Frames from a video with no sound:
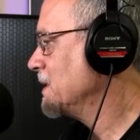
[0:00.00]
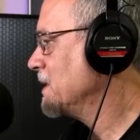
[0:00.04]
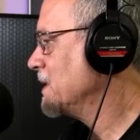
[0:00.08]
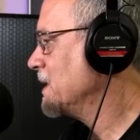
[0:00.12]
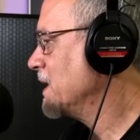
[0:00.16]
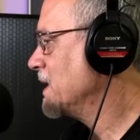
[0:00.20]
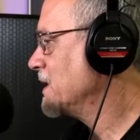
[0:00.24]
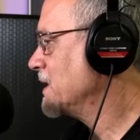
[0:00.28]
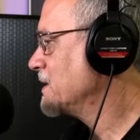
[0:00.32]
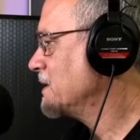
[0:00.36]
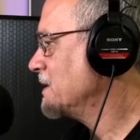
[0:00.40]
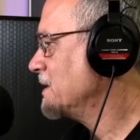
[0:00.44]

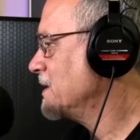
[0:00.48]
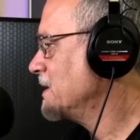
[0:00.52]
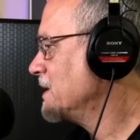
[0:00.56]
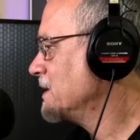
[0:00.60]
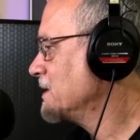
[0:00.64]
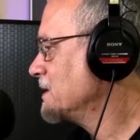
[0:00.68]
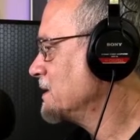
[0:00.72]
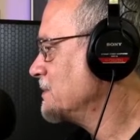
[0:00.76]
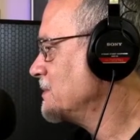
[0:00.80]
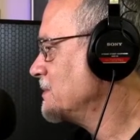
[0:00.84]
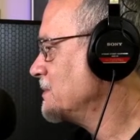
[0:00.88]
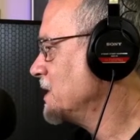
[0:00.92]
That's
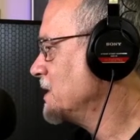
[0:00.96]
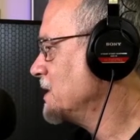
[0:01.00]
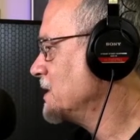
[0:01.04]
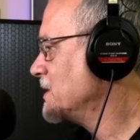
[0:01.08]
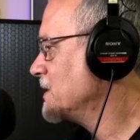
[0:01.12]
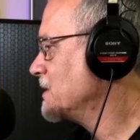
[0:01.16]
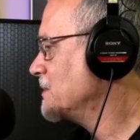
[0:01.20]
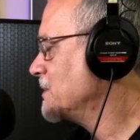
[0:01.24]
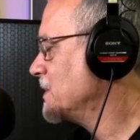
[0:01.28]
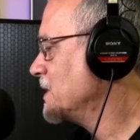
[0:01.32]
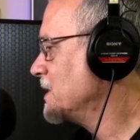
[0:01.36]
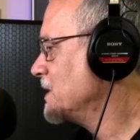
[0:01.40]
awesome,
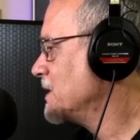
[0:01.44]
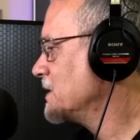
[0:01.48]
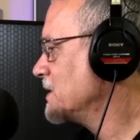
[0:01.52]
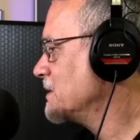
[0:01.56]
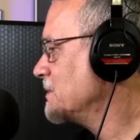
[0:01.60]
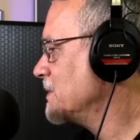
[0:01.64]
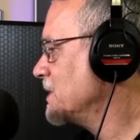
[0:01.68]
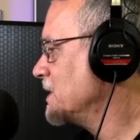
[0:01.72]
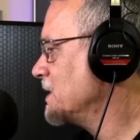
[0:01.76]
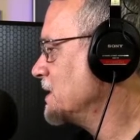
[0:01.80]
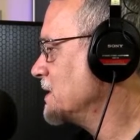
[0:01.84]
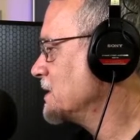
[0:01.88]
awesome,
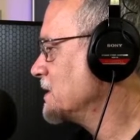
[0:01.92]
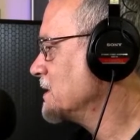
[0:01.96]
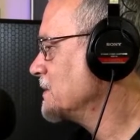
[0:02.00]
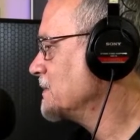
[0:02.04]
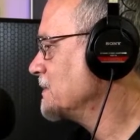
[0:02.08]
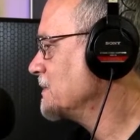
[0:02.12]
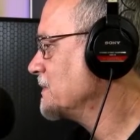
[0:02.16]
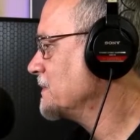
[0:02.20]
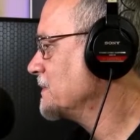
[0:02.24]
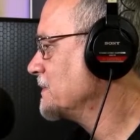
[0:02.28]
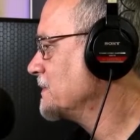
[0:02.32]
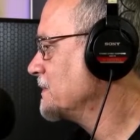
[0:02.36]
awesome,
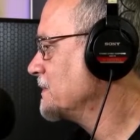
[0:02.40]
awesome.